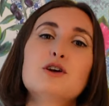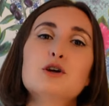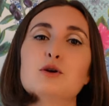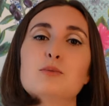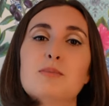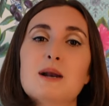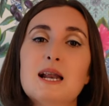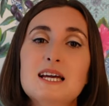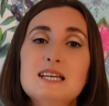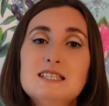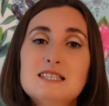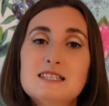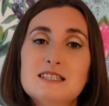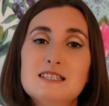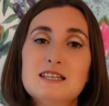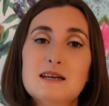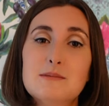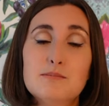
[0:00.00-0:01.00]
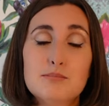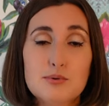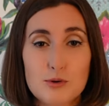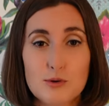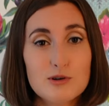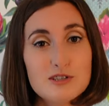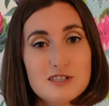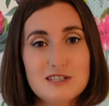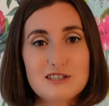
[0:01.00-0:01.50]
who placed
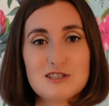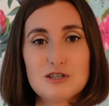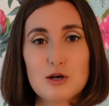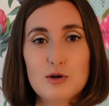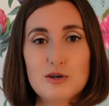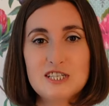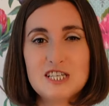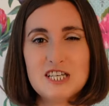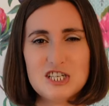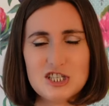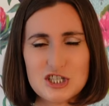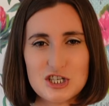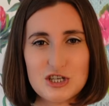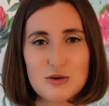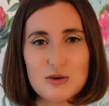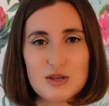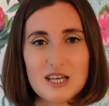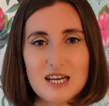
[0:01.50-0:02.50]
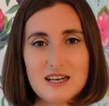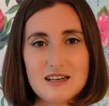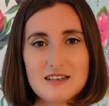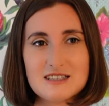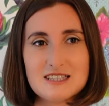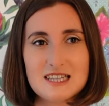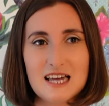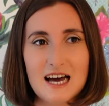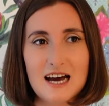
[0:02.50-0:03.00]
importance on teaching you
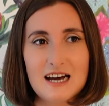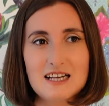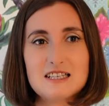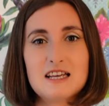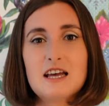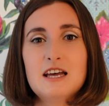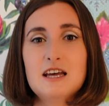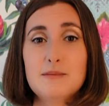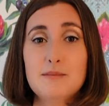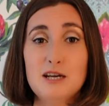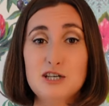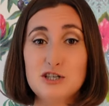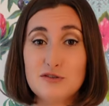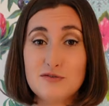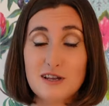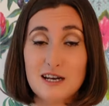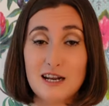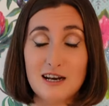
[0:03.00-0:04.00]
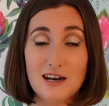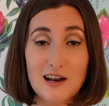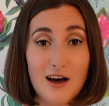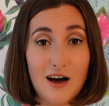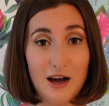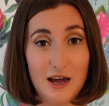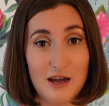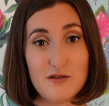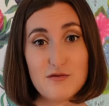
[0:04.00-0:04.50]
things that made you feel
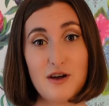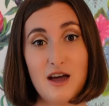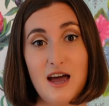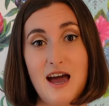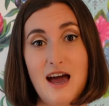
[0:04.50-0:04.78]
alive,